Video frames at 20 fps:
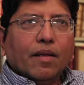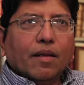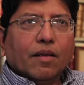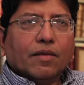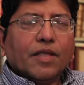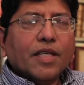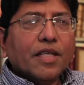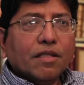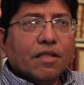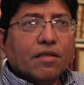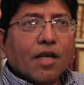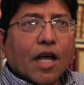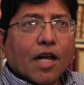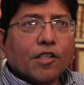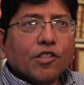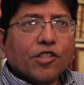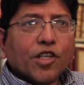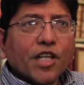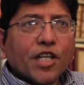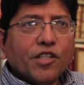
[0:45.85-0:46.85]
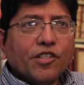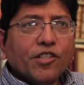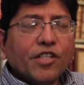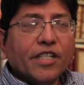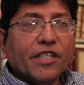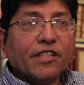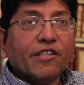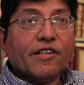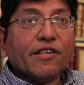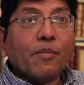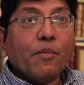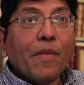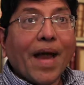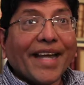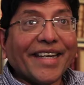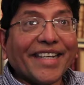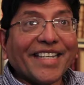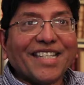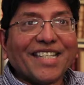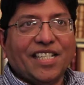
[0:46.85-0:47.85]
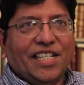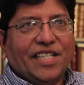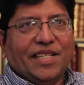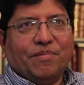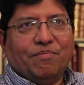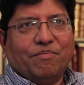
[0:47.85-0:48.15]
Things are changing dramatically,